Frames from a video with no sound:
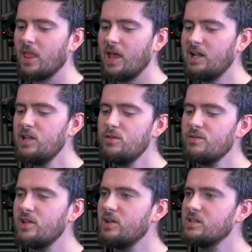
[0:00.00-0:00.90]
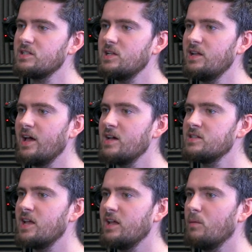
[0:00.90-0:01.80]
anything that you can see as
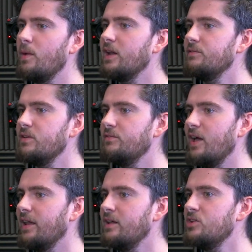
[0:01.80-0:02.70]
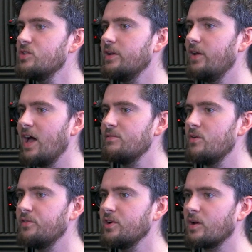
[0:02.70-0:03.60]
a competitive advantage that you have over your